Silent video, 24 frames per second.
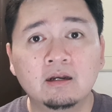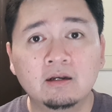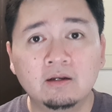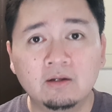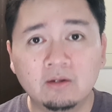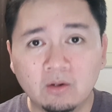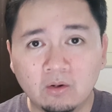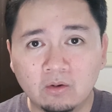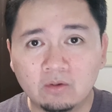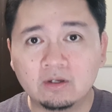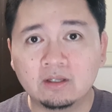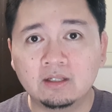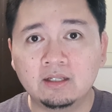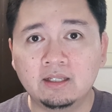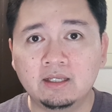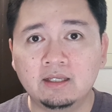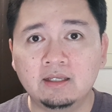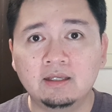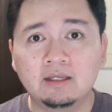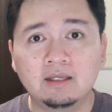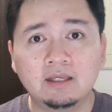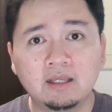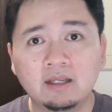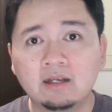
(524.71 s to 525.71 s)
locally
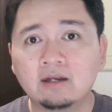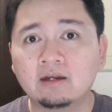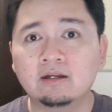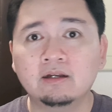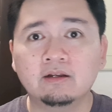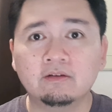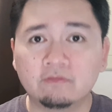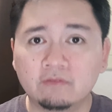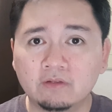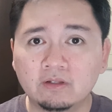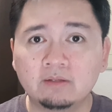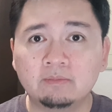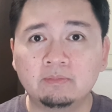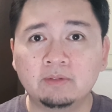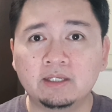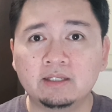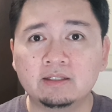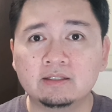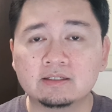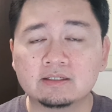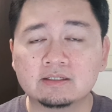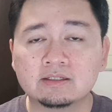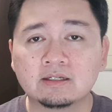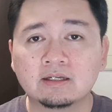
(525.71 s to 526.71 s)
here in the
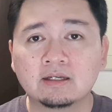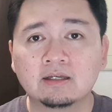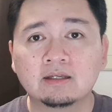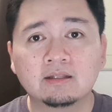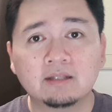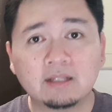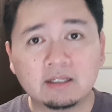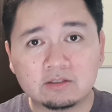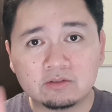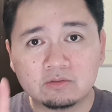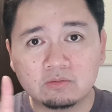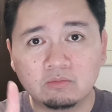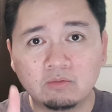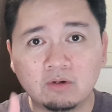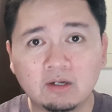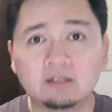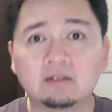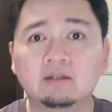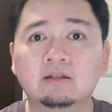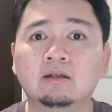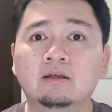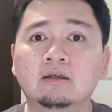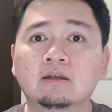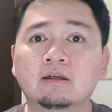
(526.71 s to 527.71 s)
Philippines. That's one.